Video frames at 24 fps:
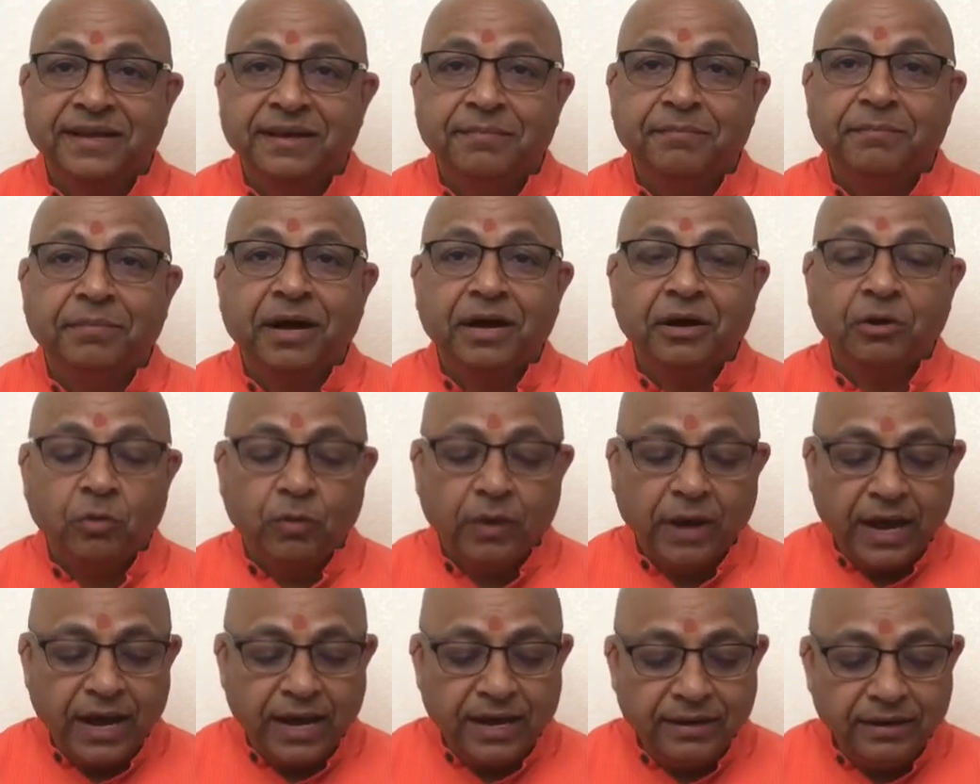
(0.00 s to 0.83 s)

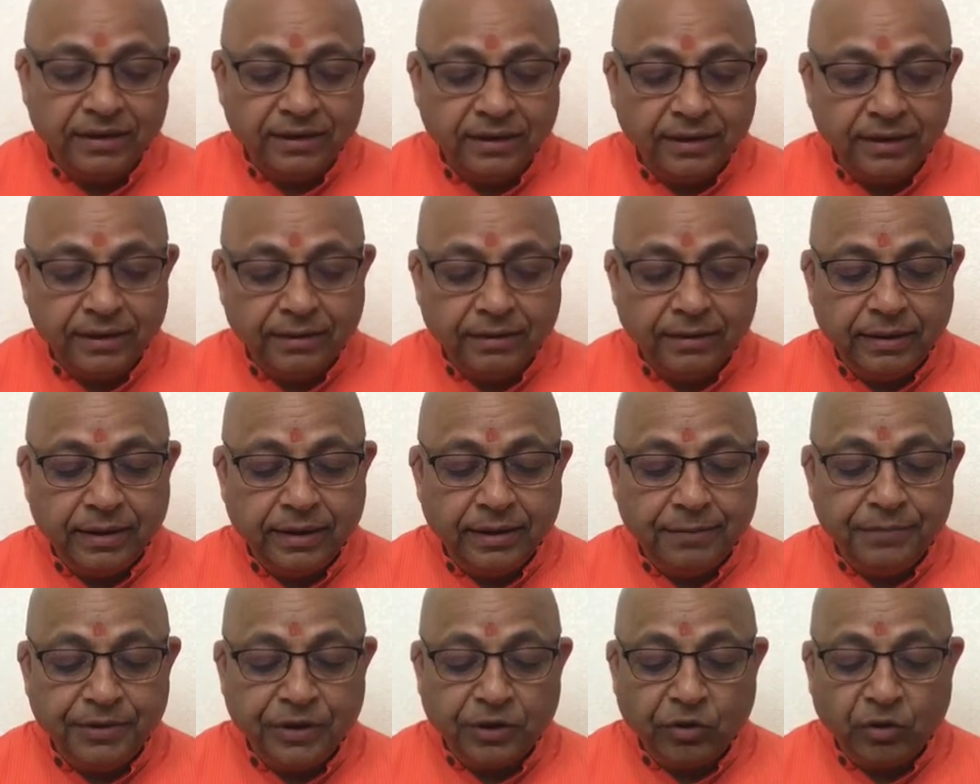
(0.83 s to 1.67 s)

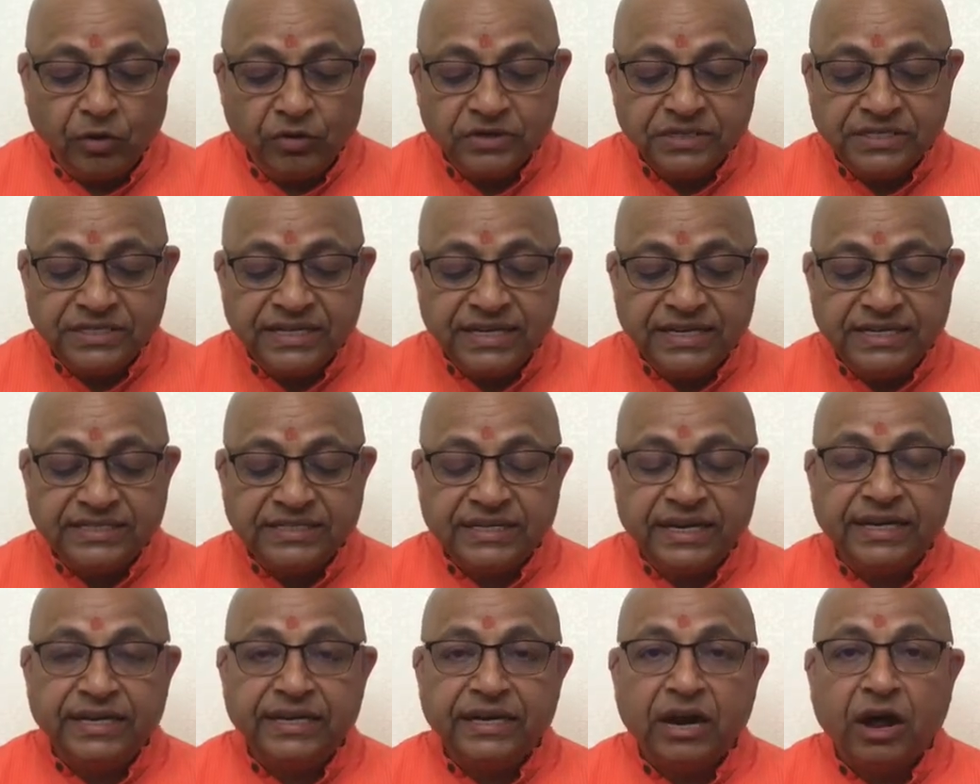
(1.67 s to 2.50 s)
Bhagavan, because he is
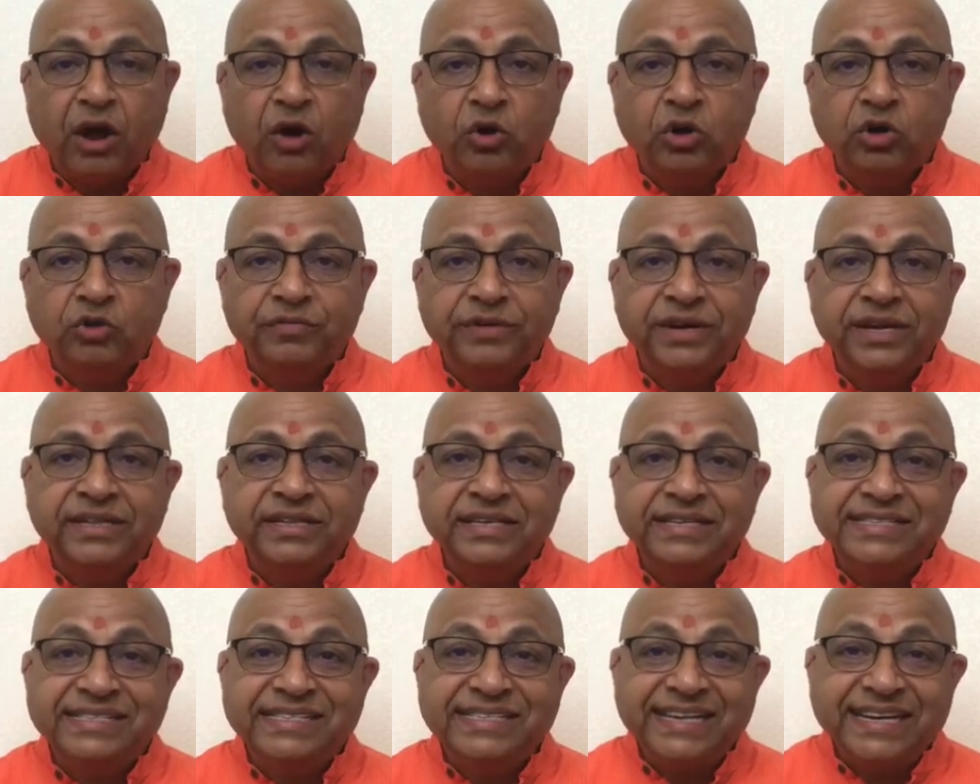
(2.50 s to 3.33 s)
endowed with
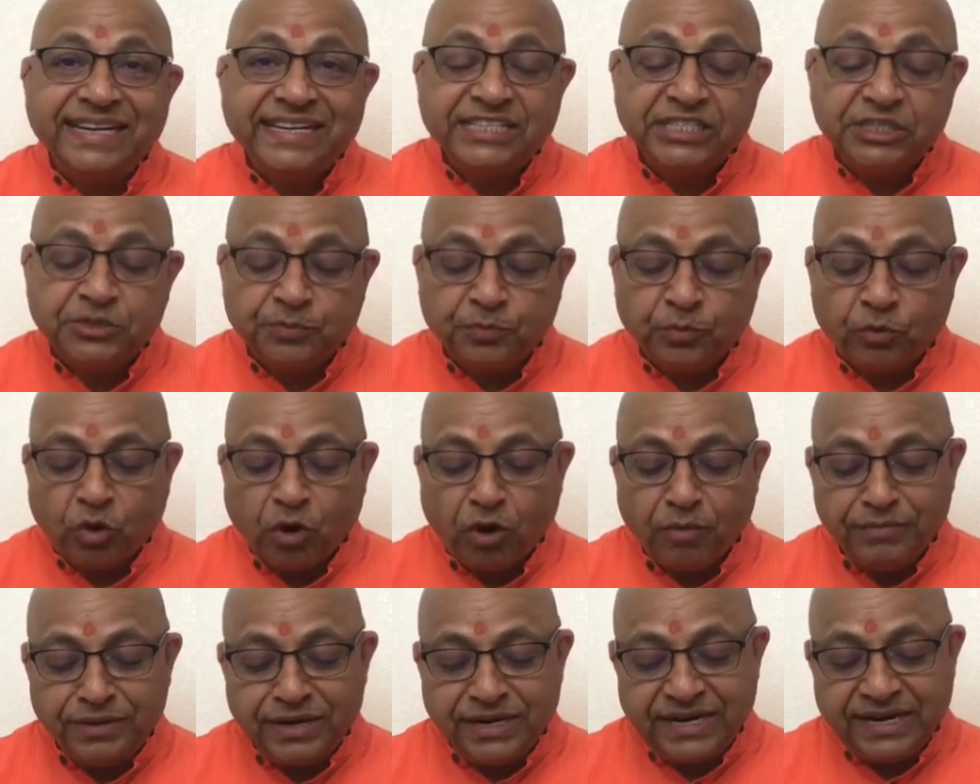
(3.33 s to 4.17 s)
6
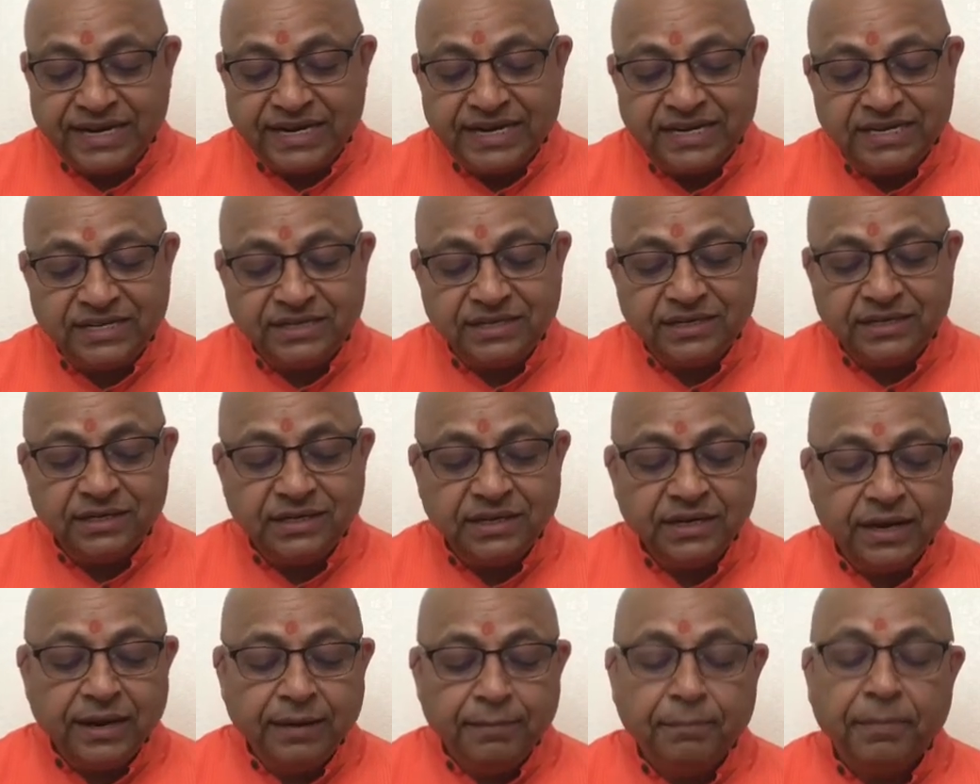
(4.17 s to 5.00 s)
prominent
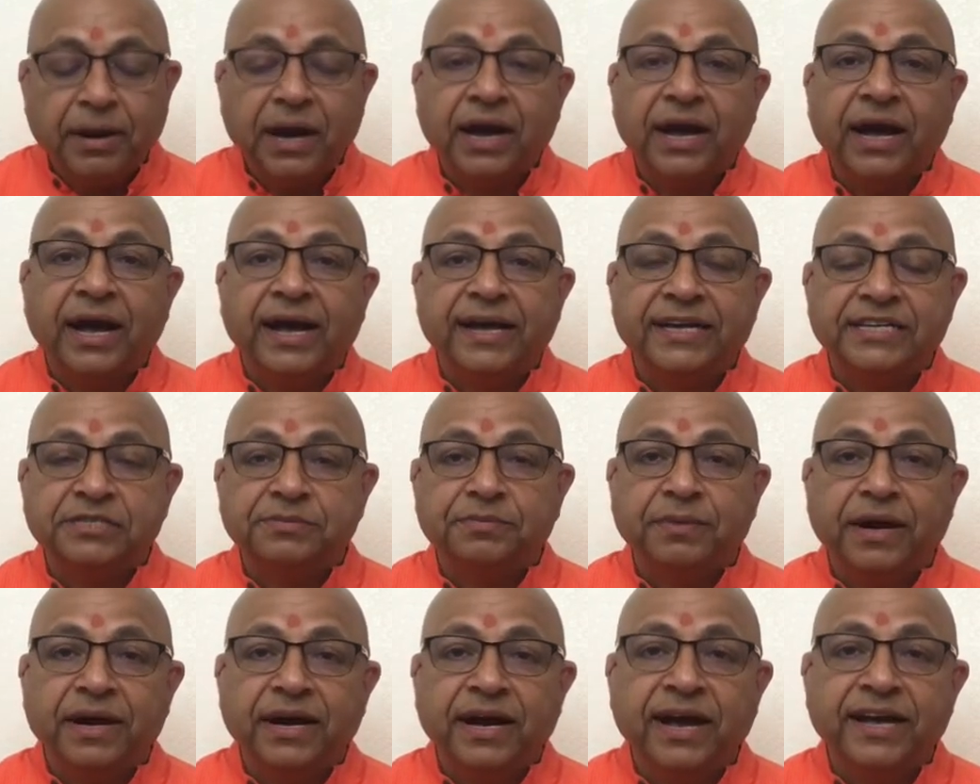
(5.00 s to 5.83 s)
bhagas.
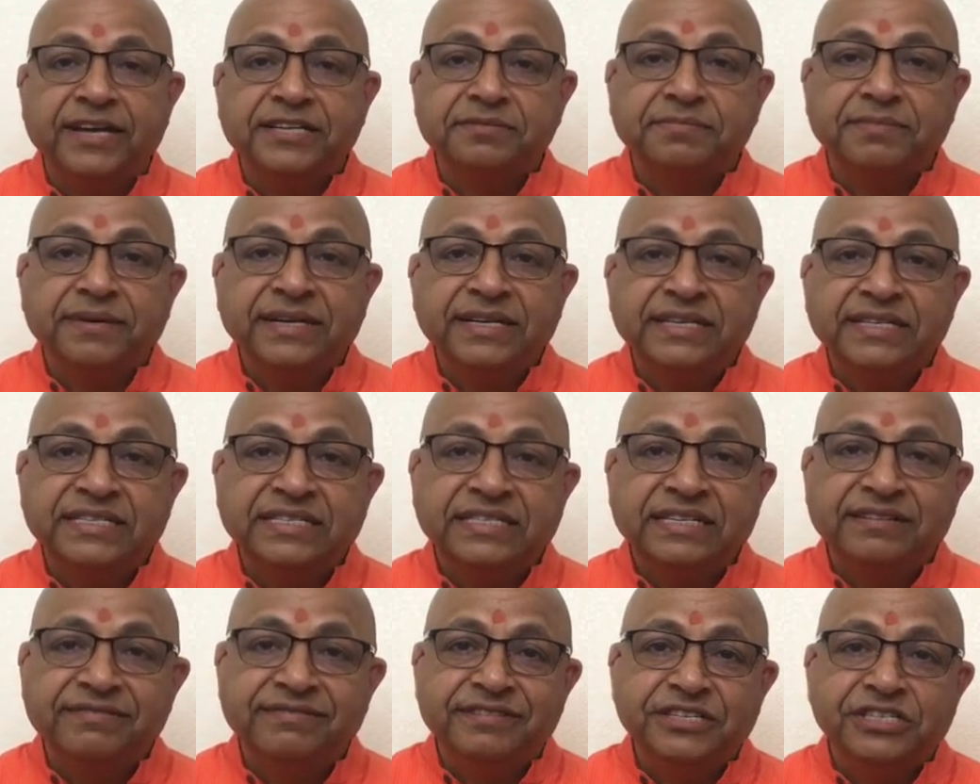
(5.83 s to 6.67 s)
Bhagas means
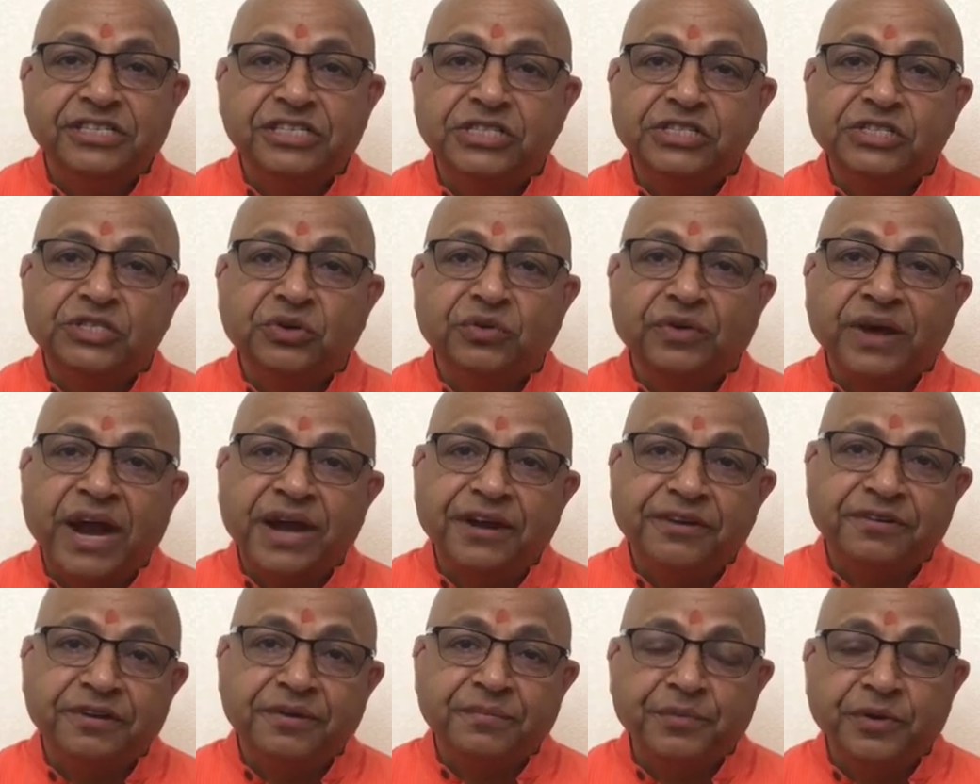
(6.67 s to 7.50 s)
divisions or
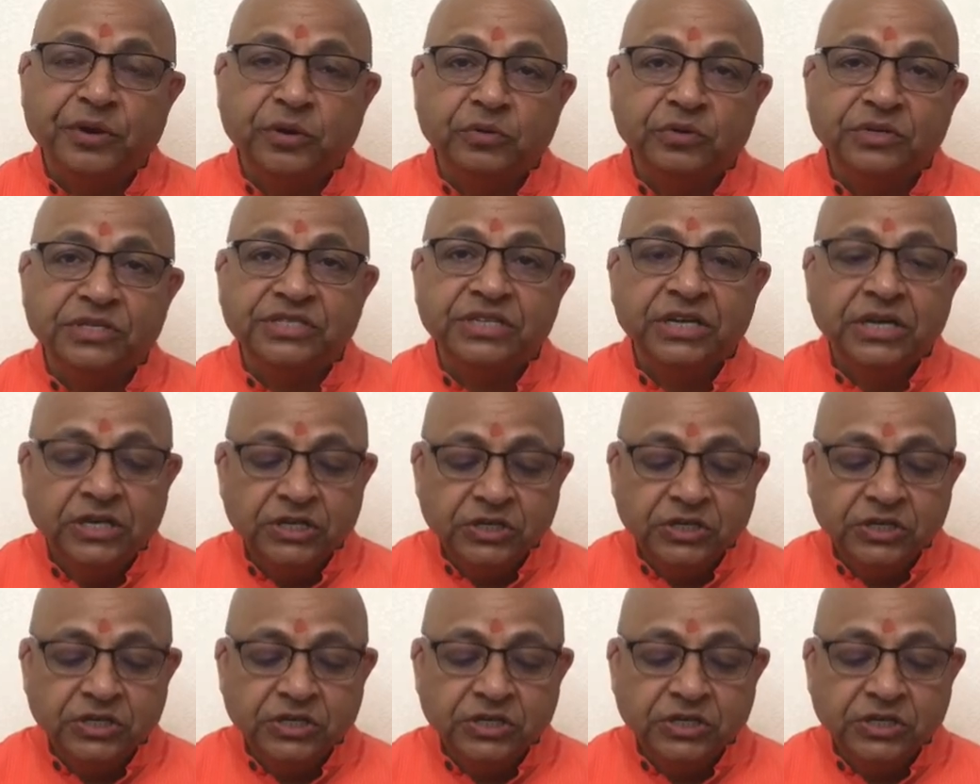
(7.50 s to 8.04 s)
attributes.